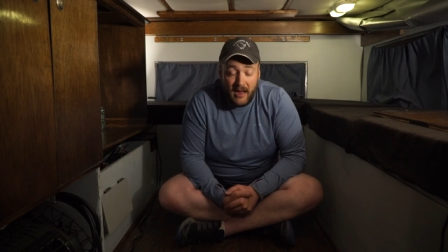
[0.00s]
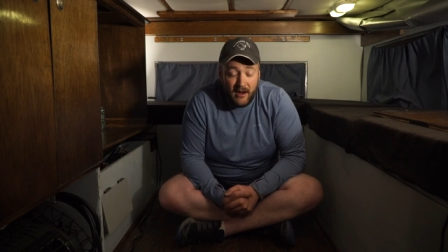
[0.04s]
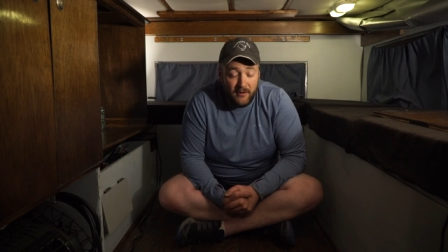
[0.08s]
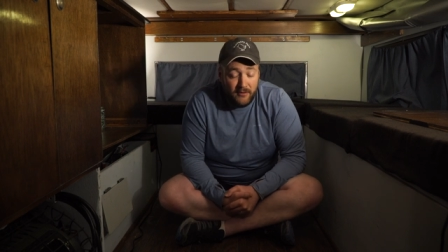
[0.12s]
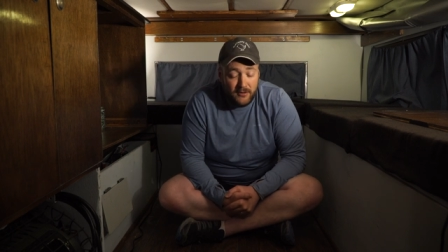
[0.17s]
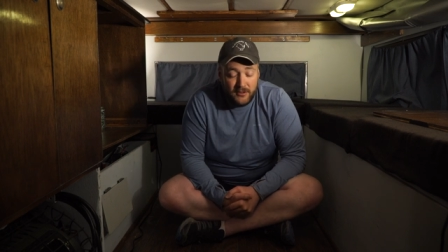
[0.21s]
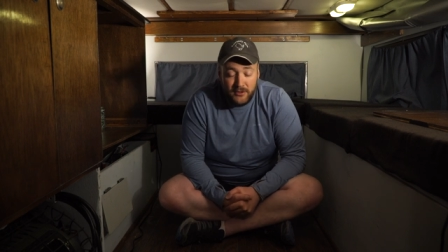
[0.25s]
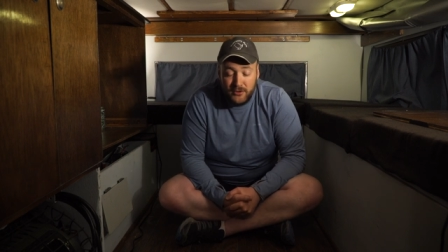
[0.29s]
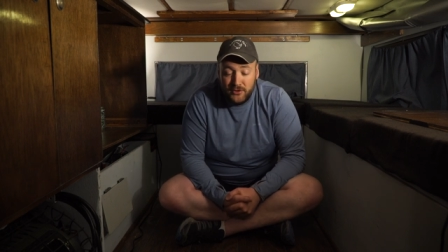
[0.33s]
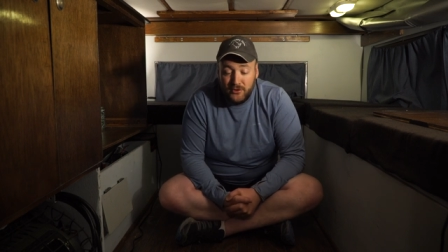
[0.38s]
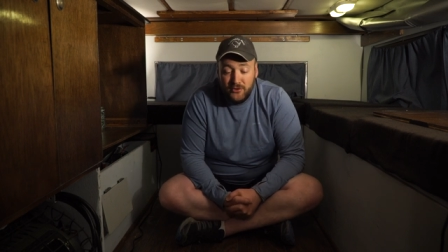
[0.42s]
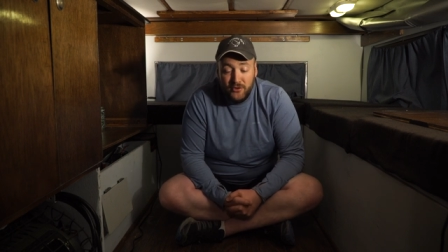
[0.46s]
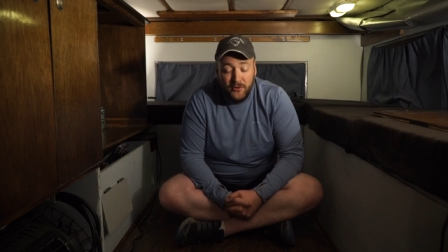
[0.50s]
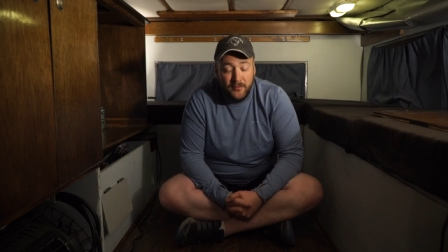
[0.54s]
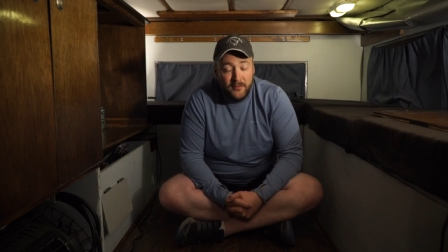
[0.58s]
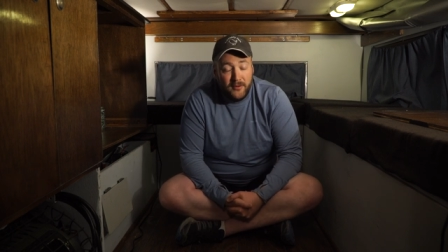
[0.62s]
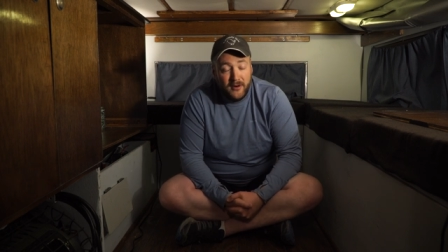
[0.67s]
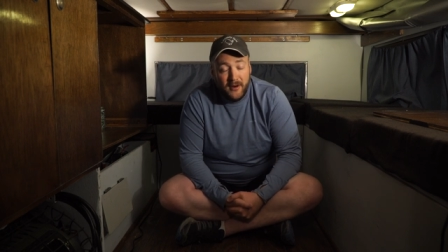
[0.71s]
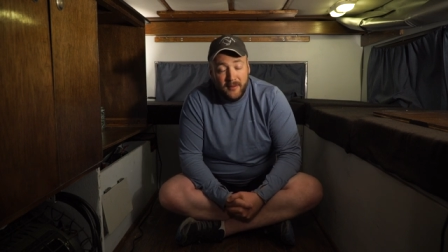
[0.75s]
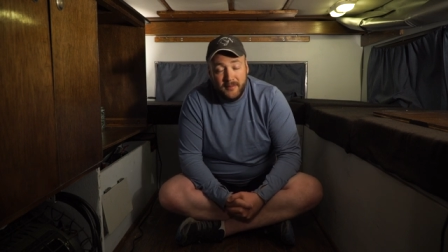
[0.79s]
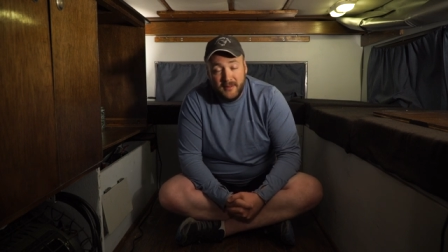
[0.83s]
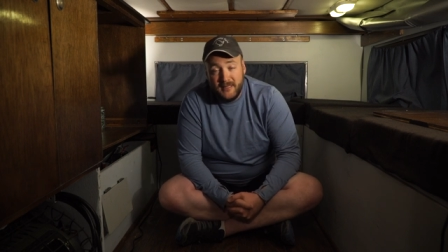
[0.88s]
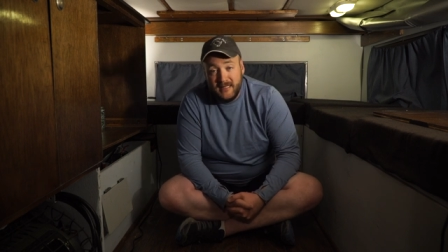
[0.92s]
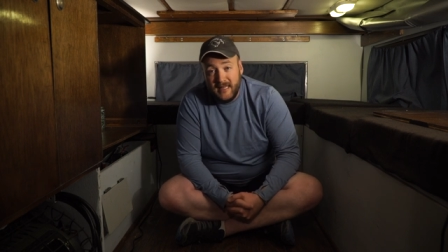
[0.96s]
I was
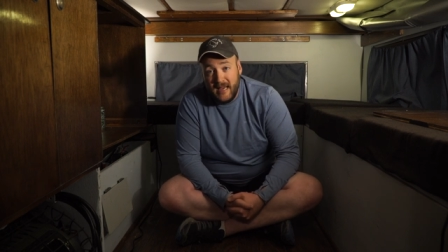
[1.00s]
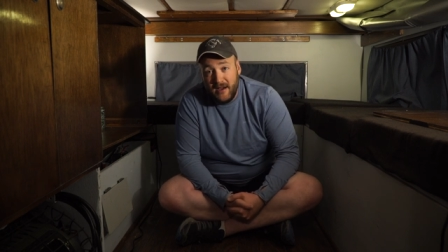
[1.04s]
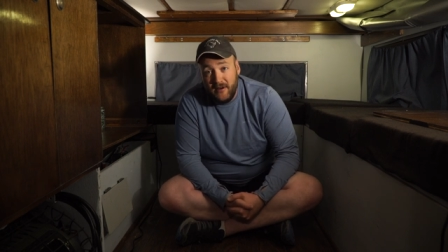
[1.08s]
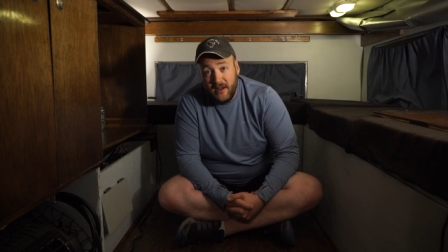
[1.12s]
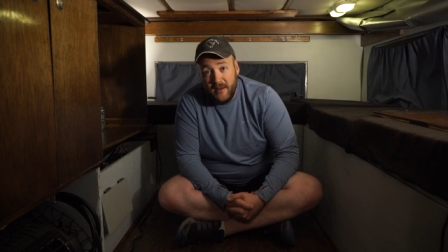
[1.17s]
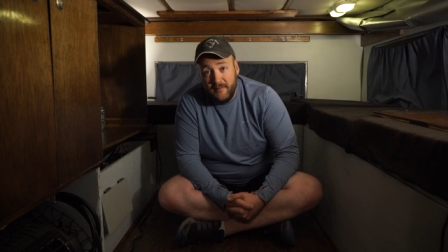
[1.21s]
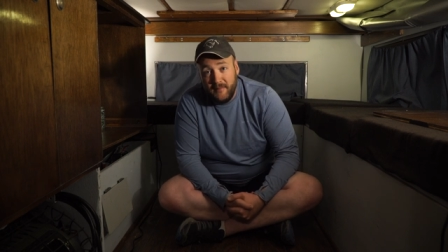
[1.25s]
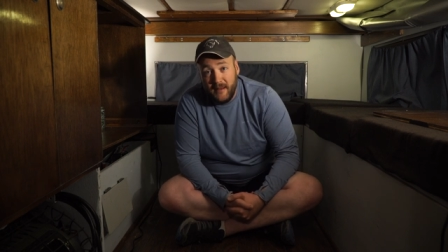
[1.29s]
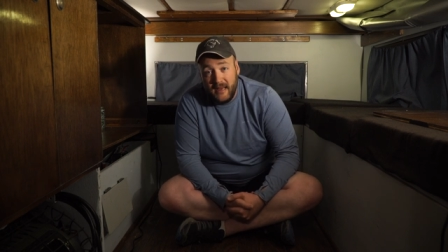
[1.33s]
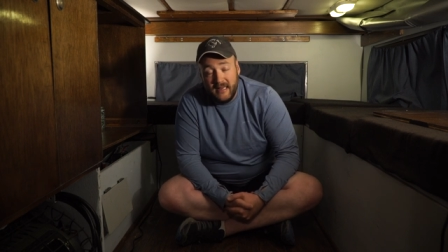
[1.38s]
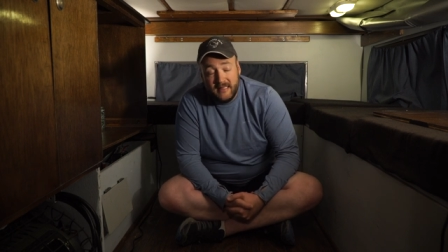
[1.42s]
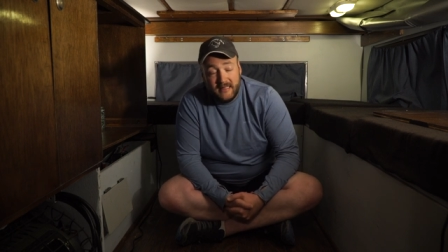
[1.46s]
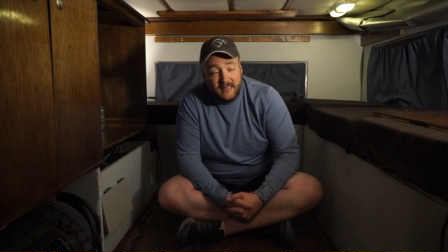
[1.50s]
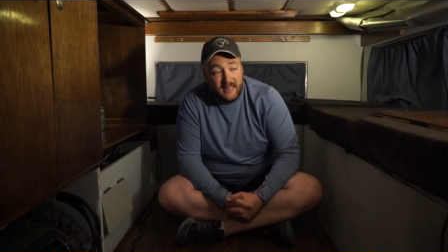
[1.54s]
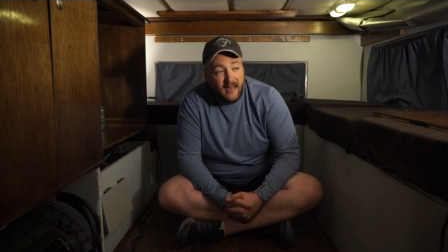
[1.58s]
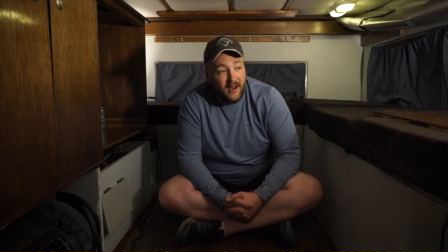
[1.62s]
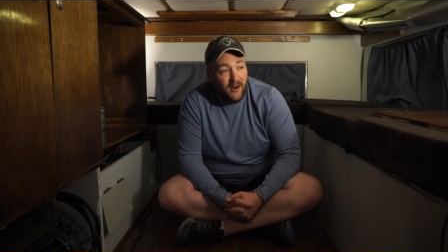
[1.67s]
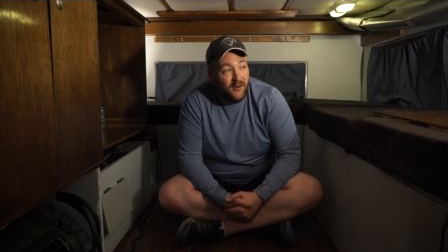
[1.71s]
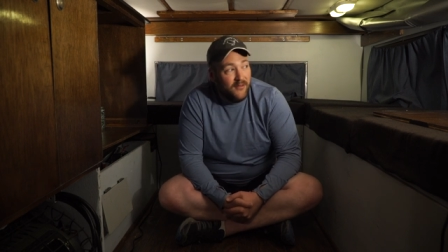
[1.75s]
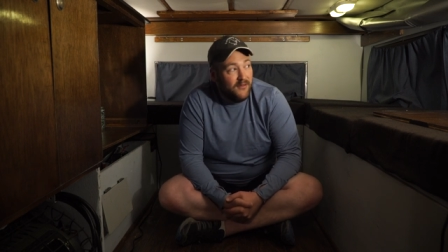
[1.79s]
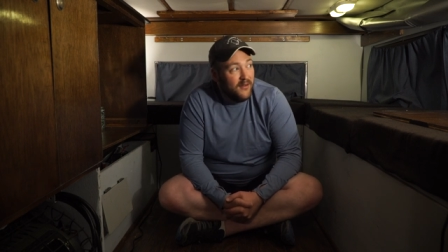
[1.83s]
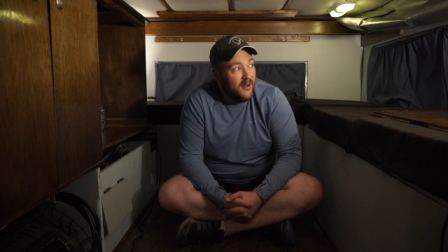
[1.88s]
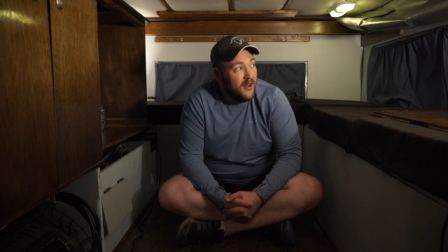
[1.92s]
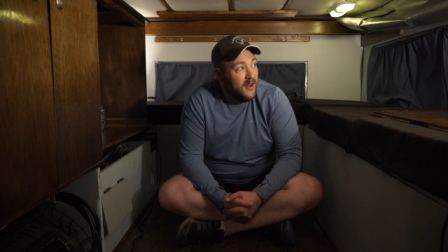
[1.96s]
super upset at
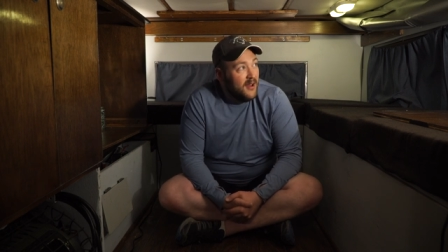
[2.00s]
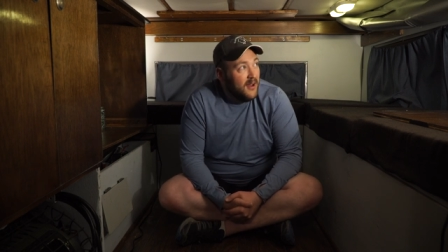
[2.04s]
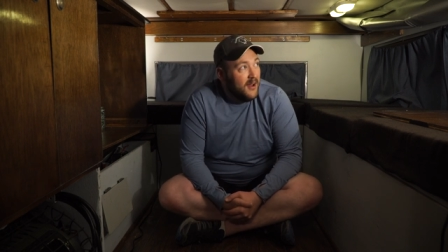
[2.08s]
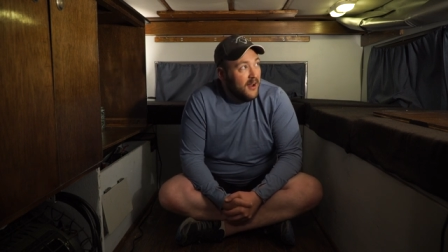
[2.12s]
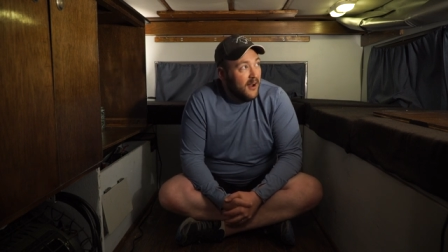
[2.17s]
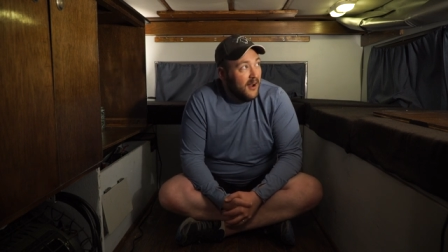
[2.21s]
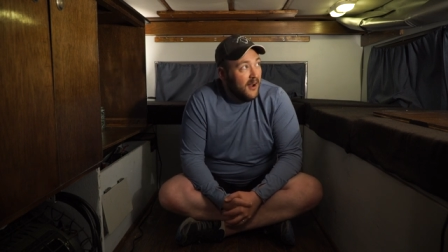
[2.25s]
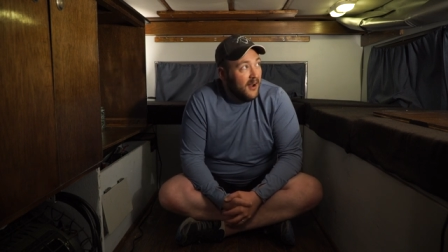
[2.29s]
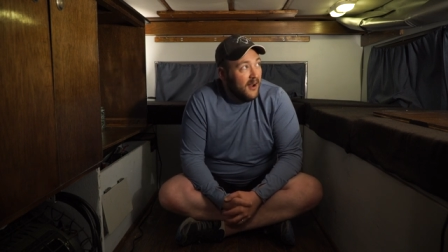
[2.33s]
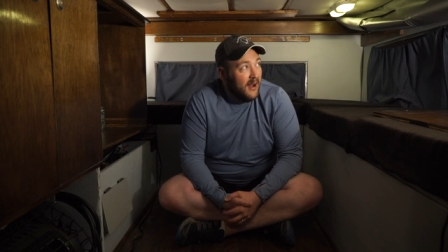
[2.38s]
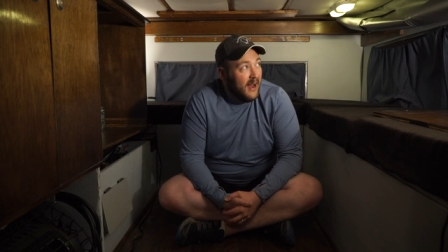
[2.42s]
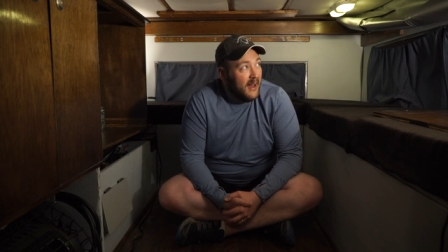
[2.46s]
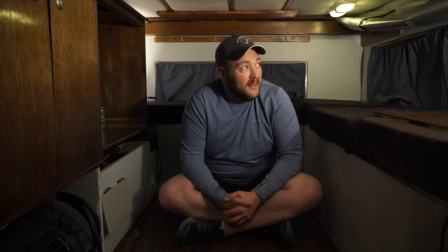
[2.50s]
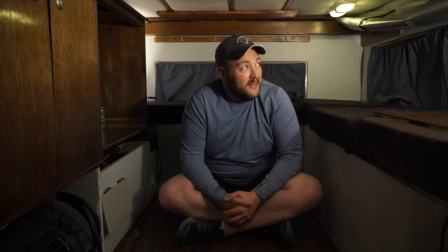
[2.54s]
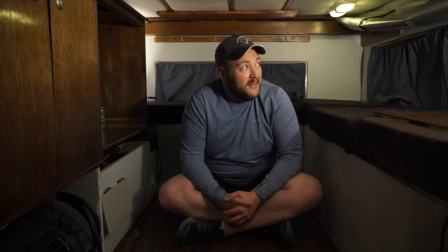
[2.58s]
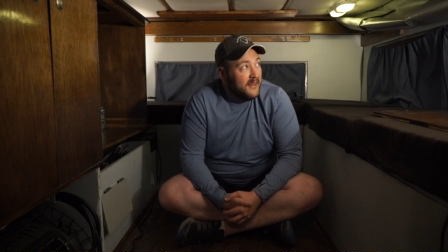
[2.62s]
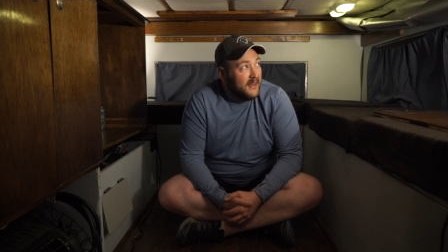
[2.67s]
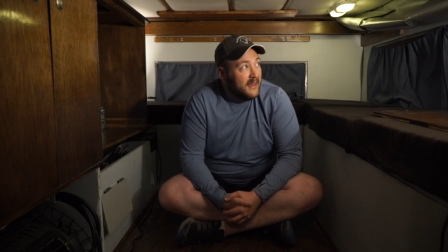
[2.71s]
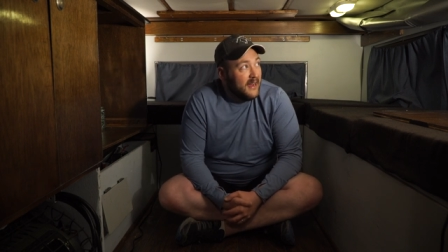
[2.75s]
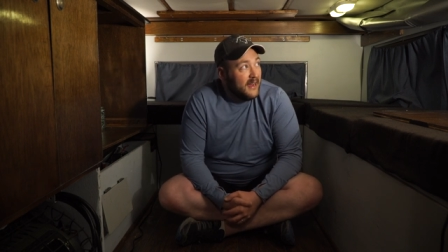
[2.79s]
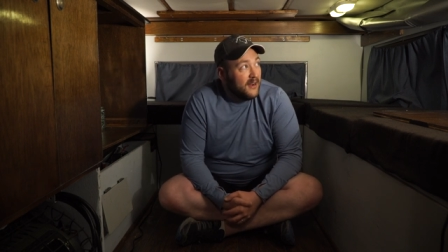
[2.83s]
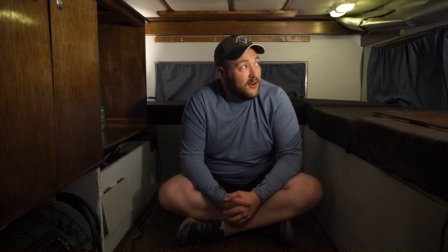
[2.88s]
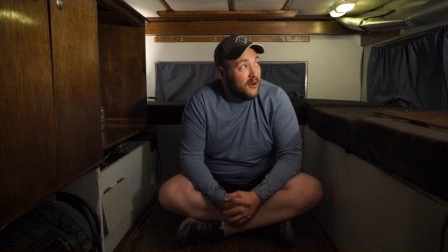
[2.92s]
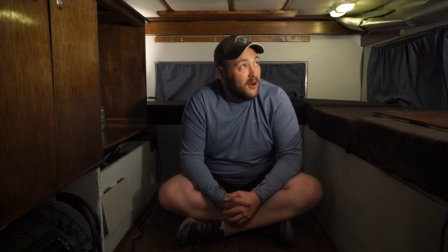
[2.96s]
myself. Uh, I
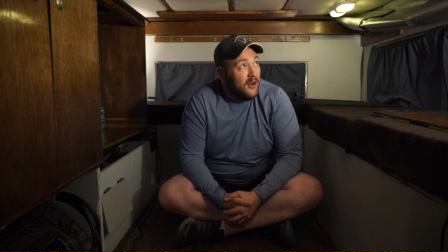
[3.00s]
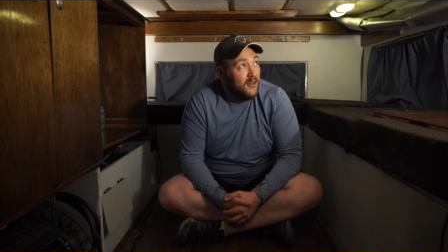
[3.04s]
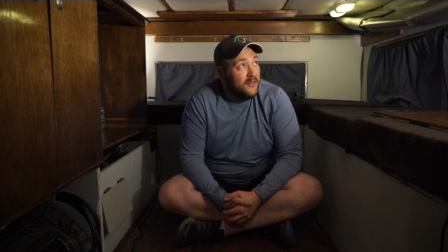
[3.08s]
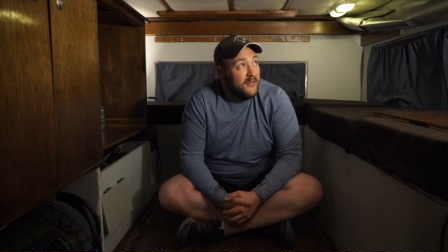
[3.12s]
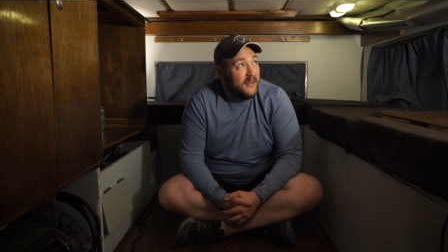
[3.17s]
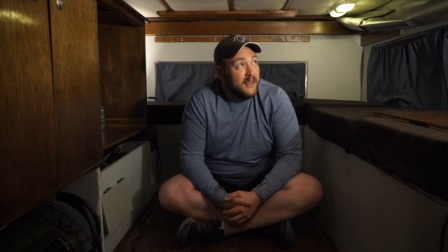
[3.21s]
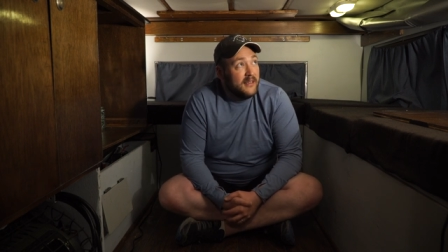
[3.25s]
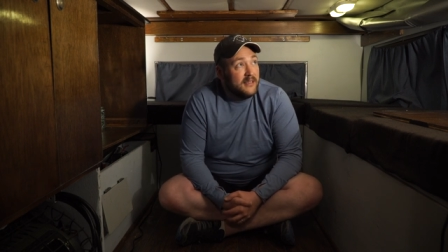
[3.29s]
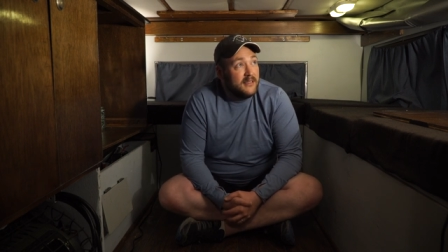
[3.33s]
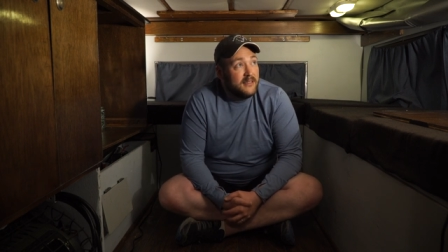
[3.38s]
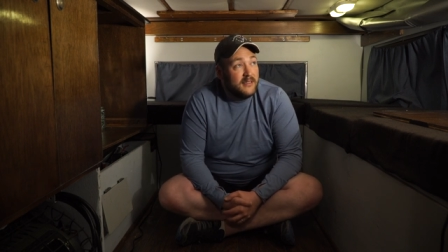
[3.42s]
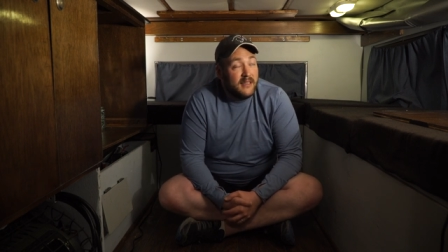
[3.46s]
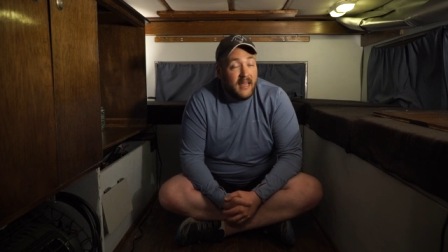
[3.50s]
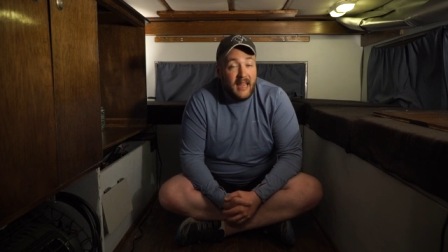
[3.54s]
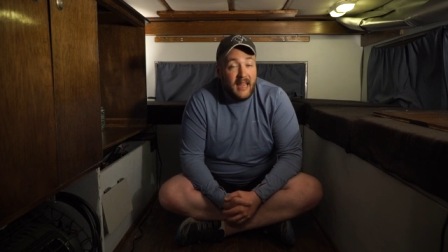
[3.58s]
think I called this